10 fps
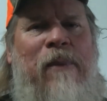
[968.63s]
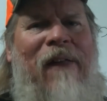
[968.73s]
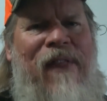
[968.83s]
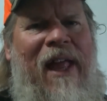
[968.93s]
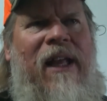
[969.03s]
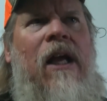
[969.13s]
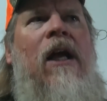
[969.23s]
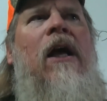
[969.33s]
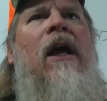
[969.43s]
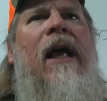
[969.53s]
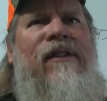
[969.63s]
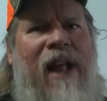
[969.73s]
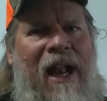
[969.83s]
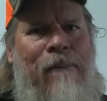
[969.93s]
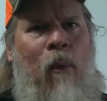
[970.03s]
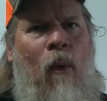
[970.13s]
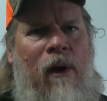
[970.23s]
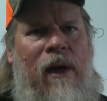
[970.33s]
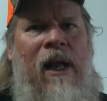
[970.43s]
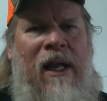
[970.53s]
but I think it's kind of
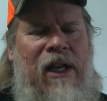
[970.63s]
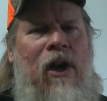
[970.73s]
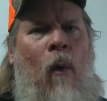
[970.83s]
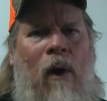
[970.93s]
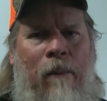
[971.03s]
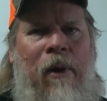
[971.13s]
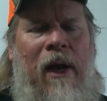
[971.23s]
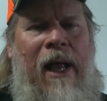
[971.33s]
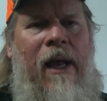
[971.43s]
important. You don't want to put